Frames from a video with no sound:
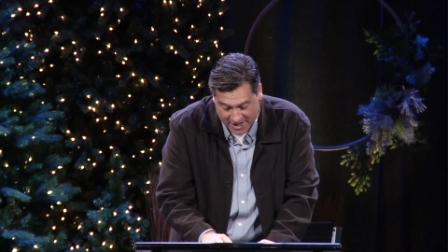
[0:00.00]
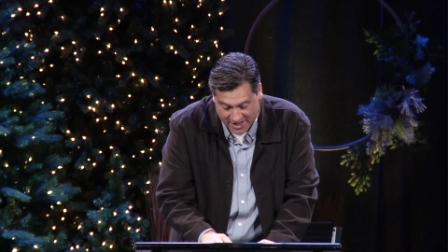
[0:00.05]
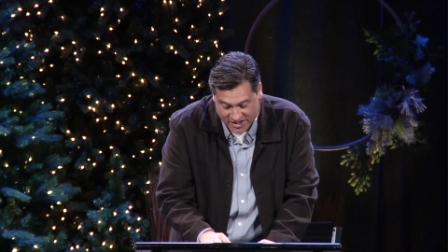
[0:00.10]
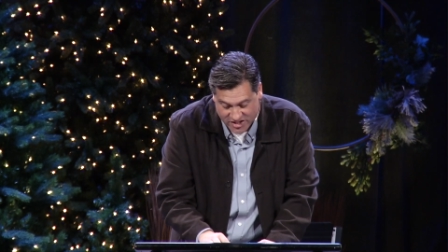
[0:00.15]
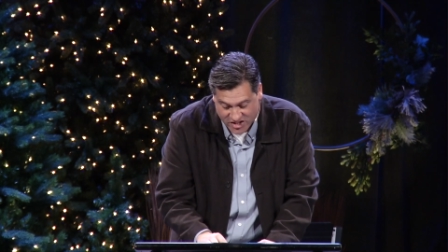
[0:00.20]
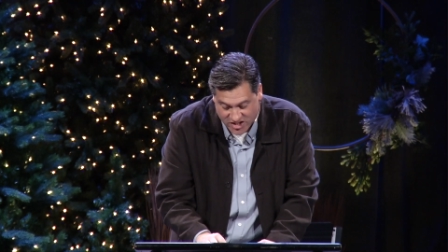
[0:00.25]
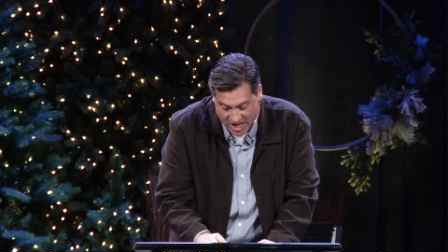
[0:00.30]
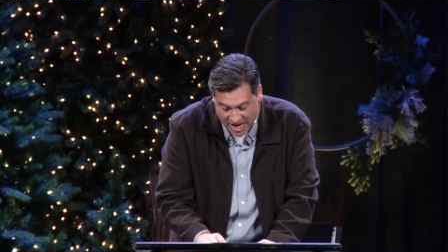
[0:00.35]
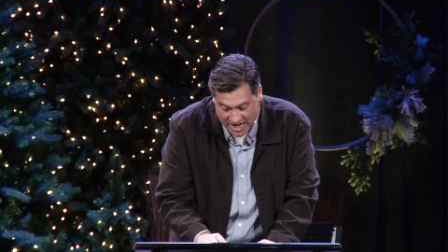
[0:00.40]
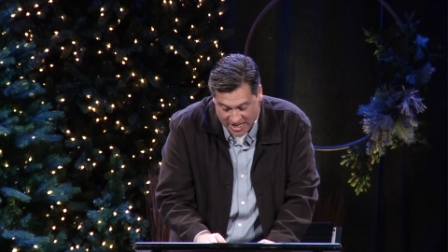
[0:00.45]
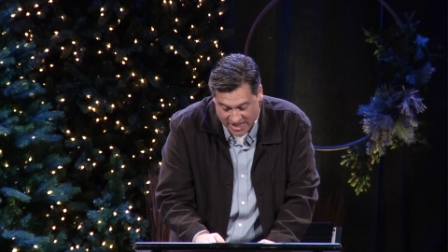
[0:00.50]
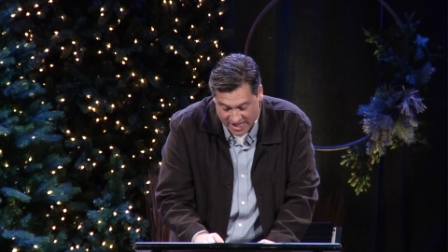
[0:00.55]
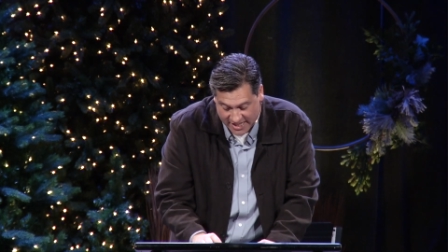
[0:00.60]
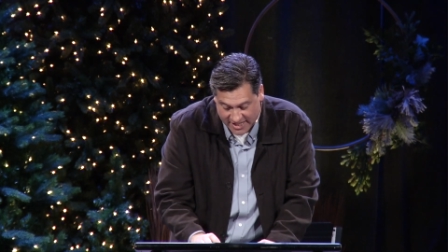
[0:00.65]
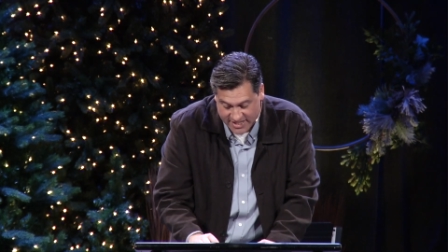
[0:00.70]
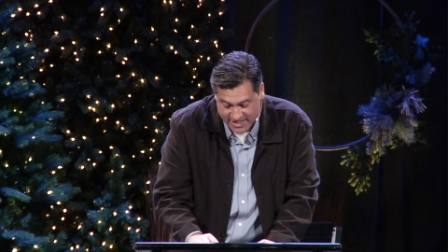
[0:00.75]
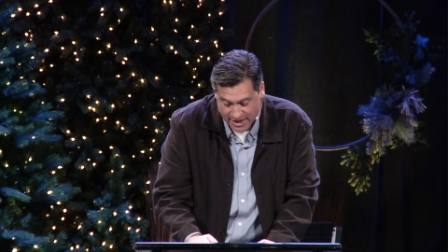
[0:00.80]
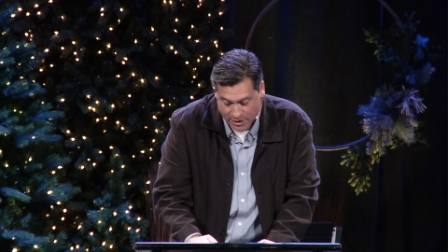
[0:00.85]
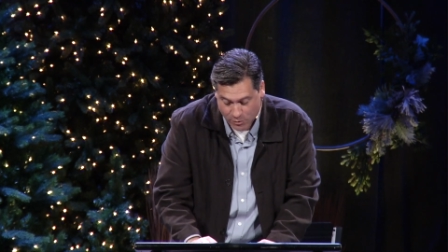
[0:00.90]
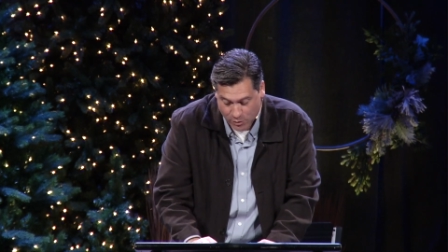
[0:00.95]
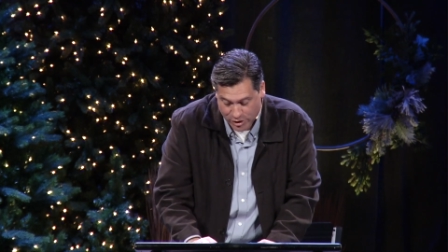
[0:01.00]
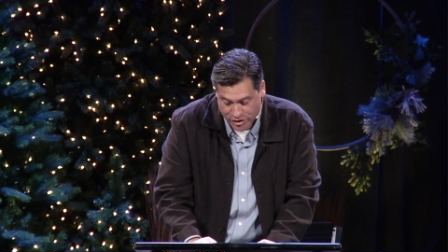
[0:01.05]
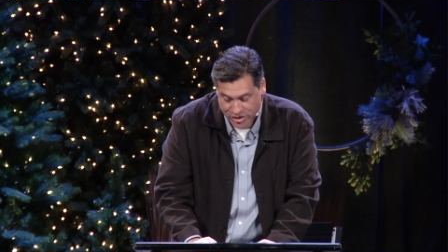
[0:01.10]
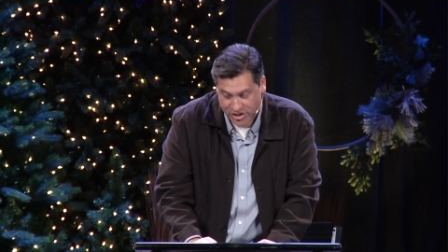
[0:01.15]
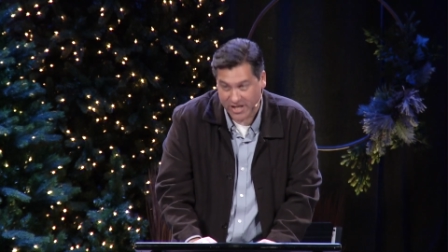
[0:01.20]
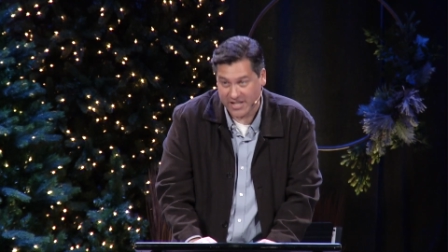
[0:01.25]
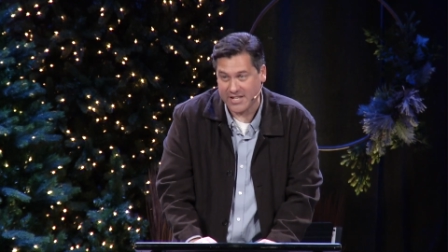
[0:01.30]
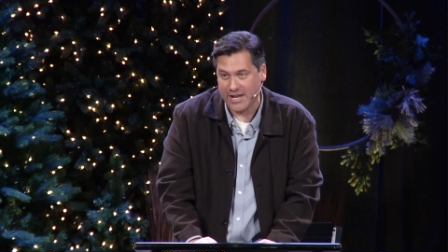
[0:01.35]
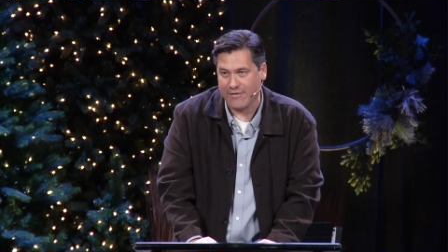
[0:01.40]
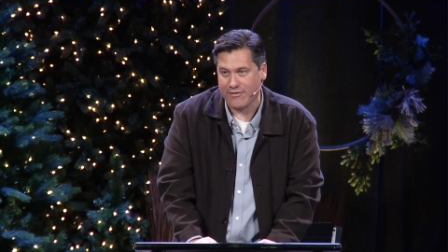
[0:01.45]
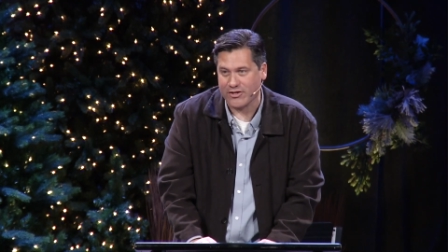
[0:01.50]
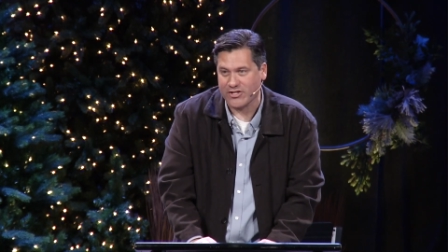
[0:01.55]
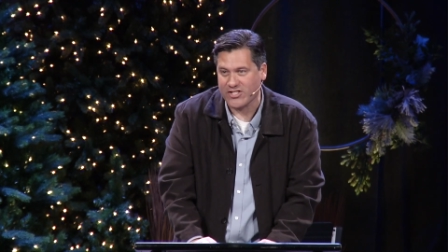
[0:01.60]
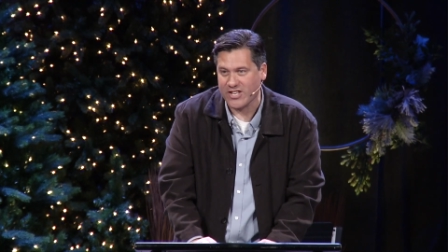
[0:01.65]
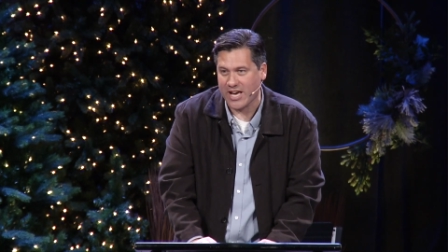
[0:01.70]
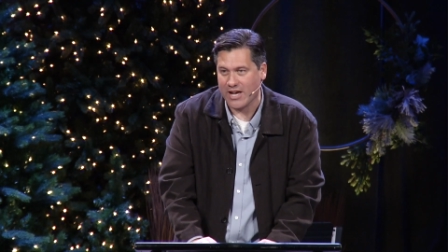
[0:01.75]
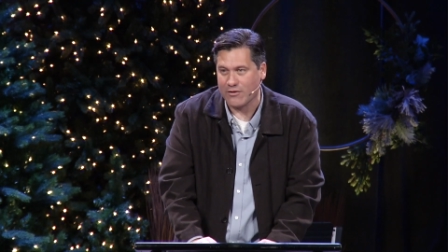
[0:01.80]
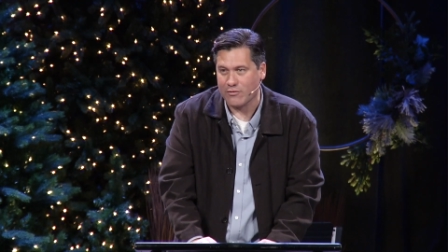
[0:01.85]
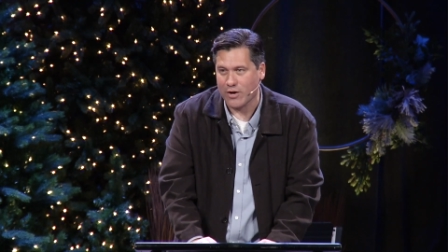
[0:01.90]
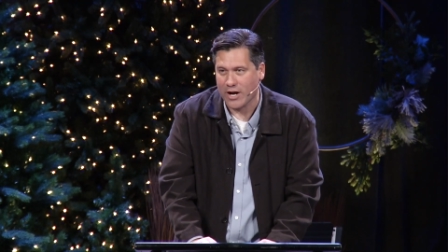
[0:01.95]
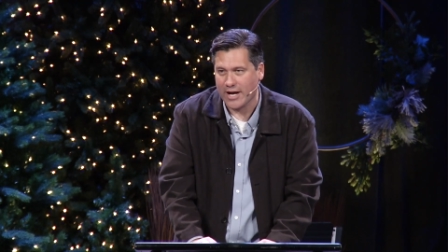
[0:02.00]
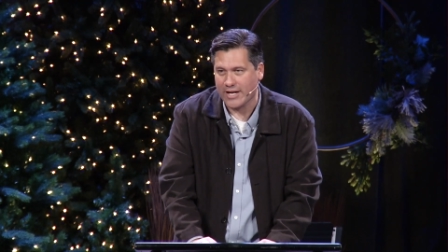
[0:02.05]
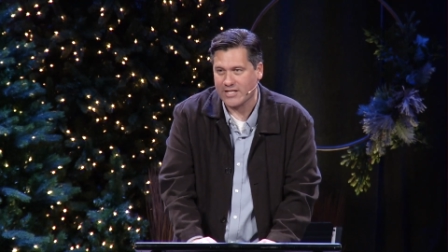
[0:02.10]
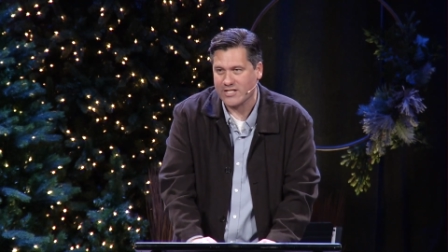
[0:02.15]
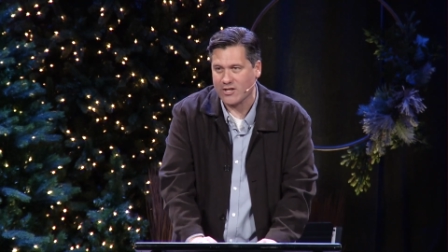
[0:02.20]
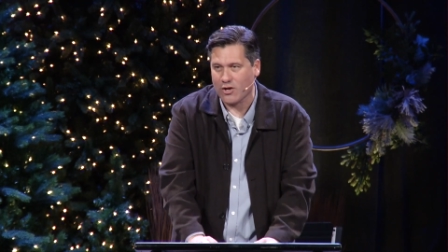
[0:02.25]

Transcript: and say things they wish they had never said, right?